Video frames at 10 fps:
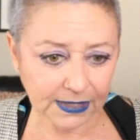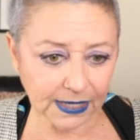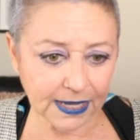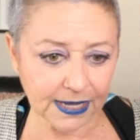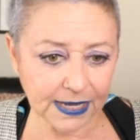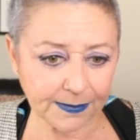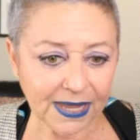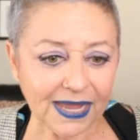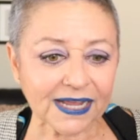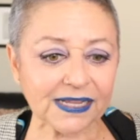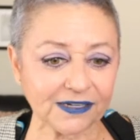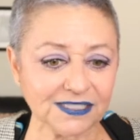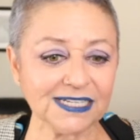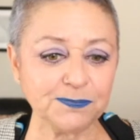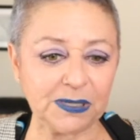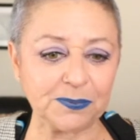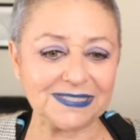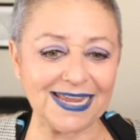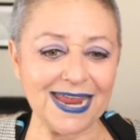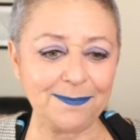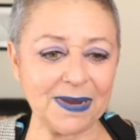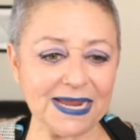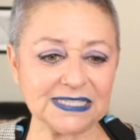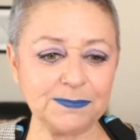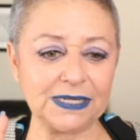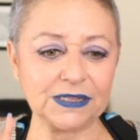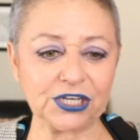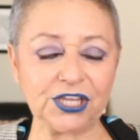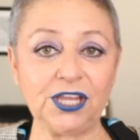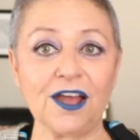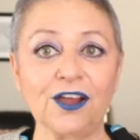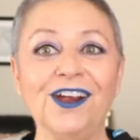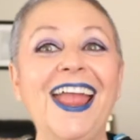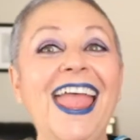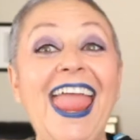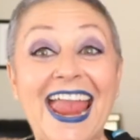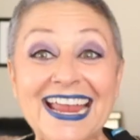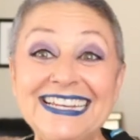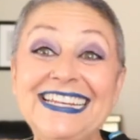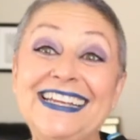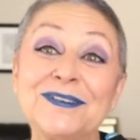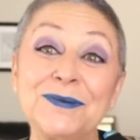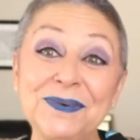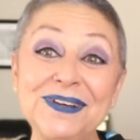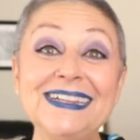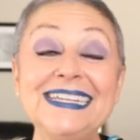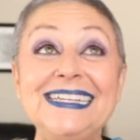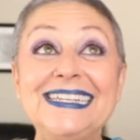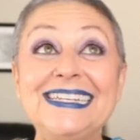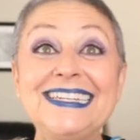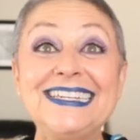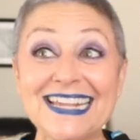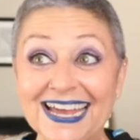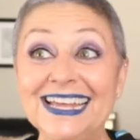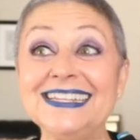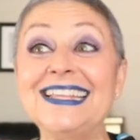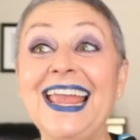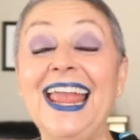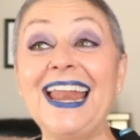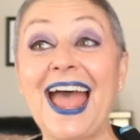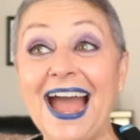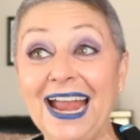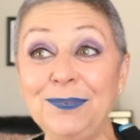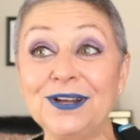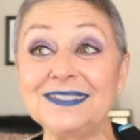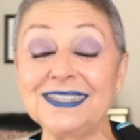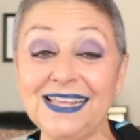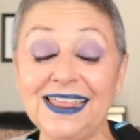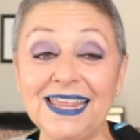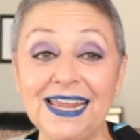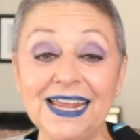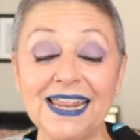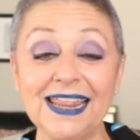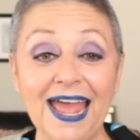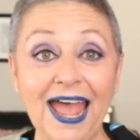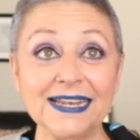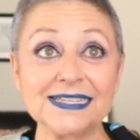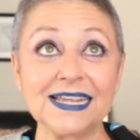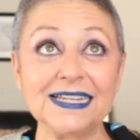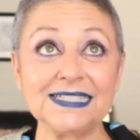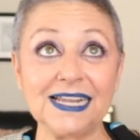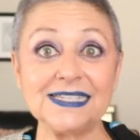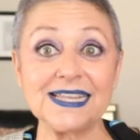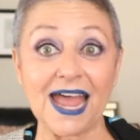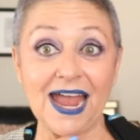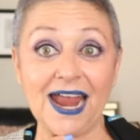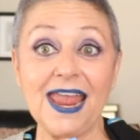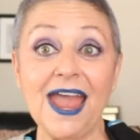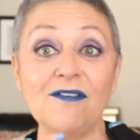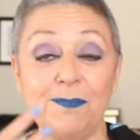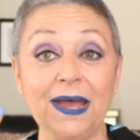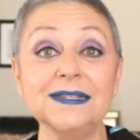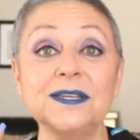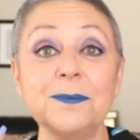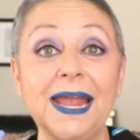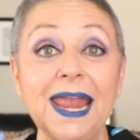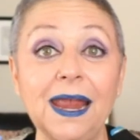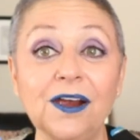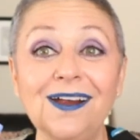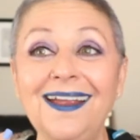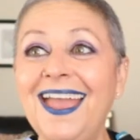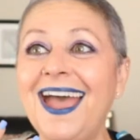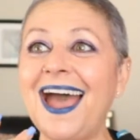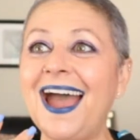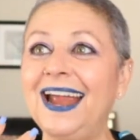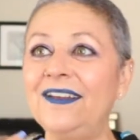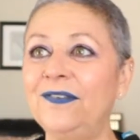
Um, Claire says, people say it makes me look younger. And it really does. And I personally think that since I have buzzed my hair, I've